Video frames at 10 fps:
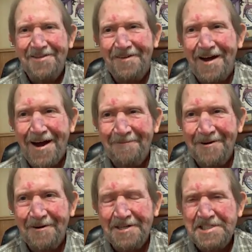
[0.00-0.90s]
got the
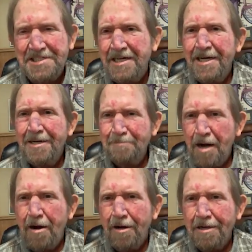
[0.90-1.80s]
vibe, I said,
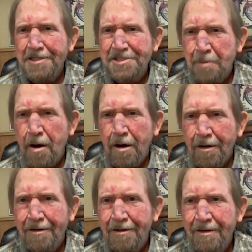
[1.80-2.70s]
Paul, it's
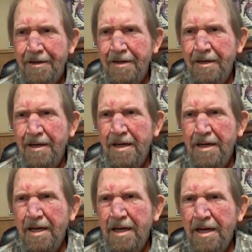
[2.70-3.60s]
Mark.
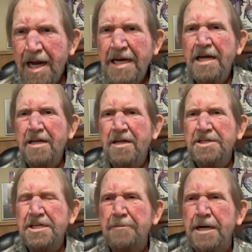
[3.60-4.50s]
And he
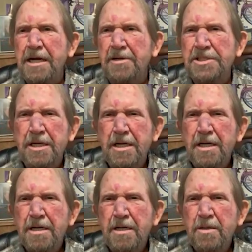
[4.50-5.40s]
looks up and he goes,
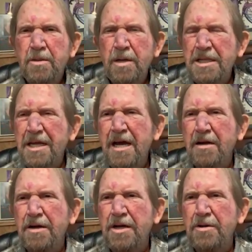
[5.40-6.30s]
what the
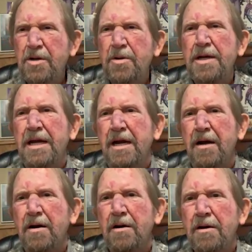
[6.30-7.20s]
hell are you doing
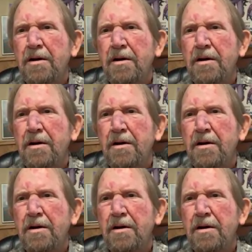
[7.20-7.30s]
here?